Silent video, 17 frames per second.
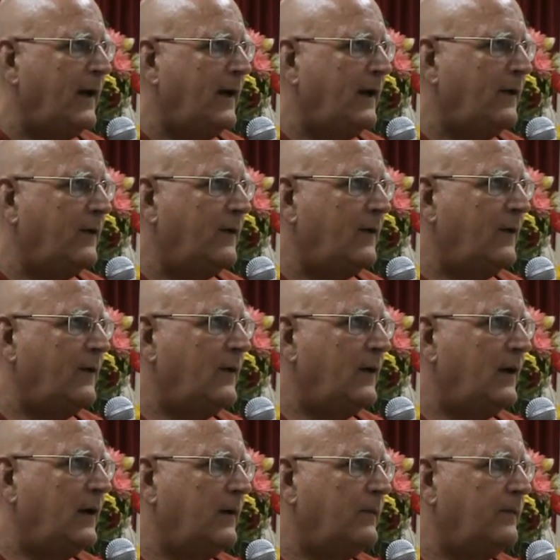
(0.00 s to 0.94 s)

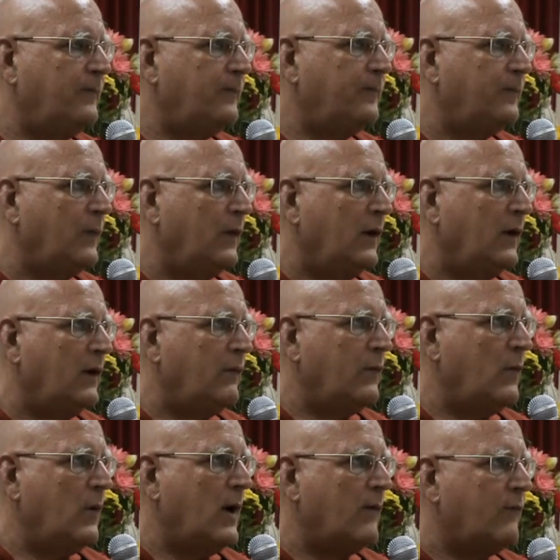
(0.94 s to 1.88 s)
And
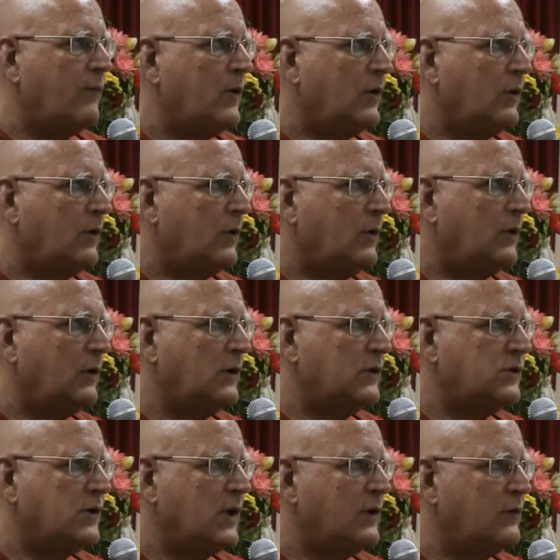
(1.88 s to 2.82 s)
if you have not
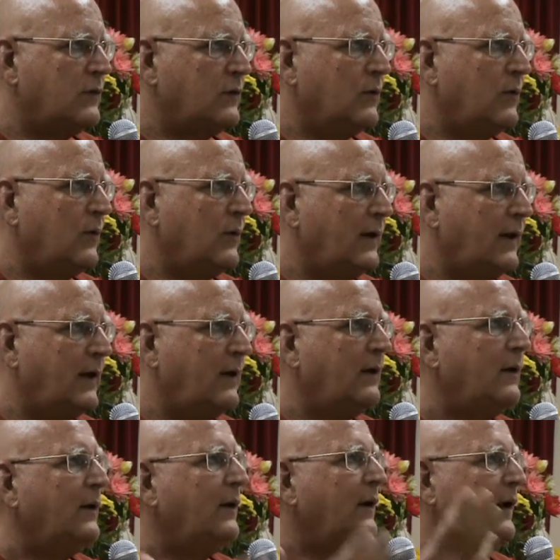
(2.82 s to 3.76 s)
got the chance to go
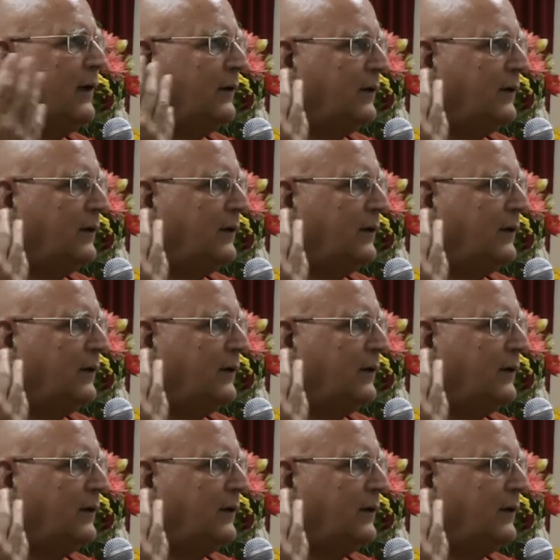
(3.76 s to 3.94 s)
there,